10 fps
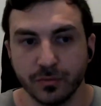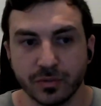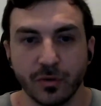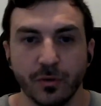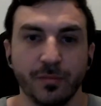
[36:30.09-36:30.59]

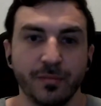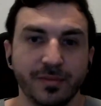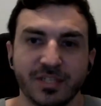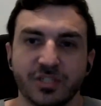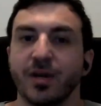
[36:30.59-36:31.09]
So
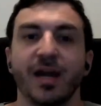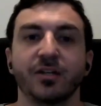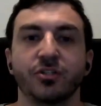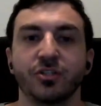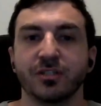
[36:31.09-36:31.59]
the
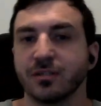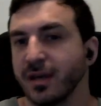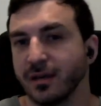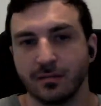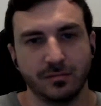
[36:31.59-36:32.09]
strategy is
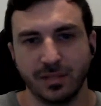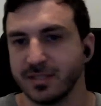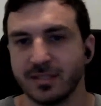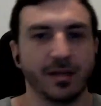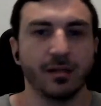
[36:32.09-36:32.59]
like
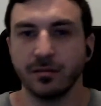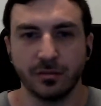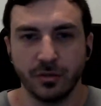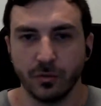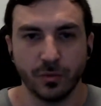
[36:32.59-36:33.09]
let's sell,
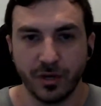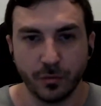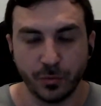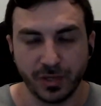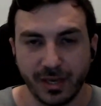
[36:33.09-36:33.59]
you know,
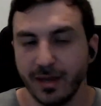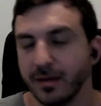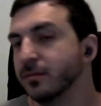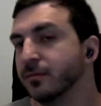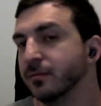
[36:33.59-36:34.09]
whatever we
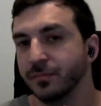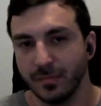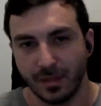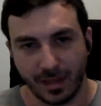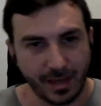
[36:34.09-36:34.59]
can
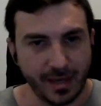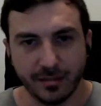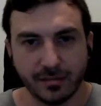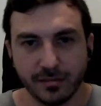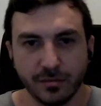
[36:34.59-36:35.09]

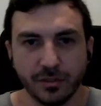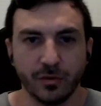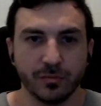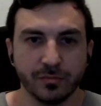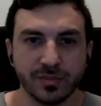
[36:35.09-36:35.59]
and, you
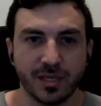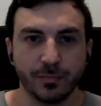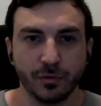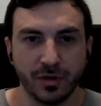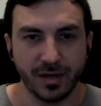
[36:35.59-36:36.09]
know,
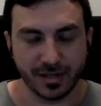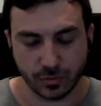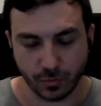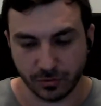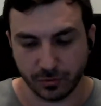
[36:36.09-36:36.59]
skip to the
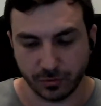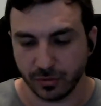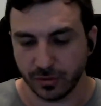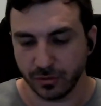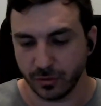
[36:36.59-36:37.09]
next one, to the
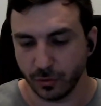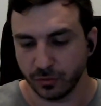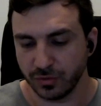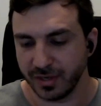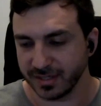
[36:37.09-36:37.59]
to go
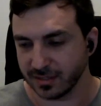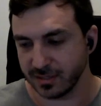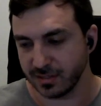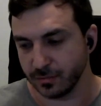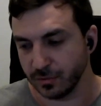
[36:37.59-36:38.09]
to the next
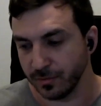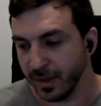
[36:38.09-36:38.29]
customer.